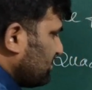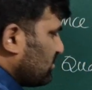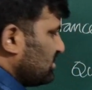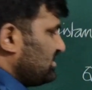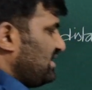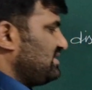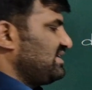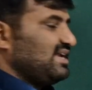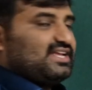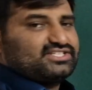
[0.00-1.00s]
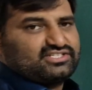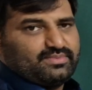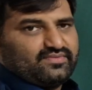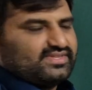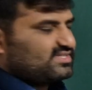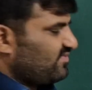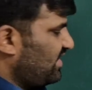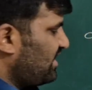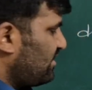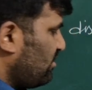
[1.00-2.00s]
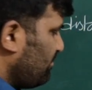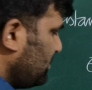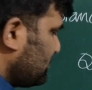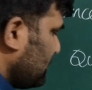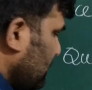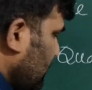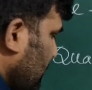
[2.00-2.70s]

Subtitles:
because there is a relationship between square and rhombus.